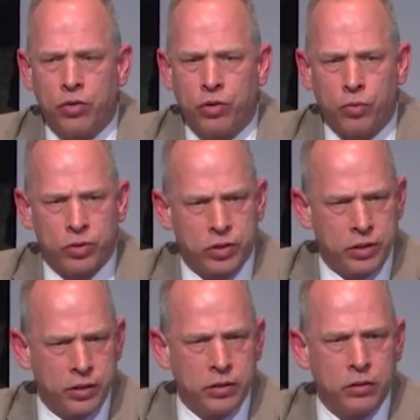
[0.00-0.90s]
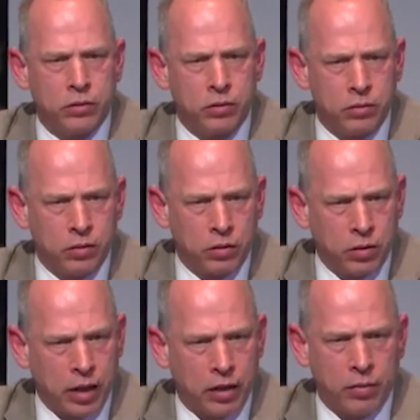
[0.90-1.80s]
So there's still
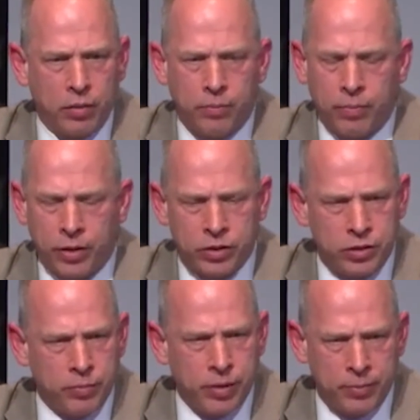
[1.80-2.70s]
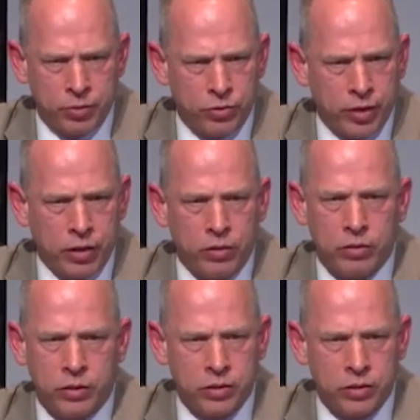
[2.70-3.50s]
paper trail.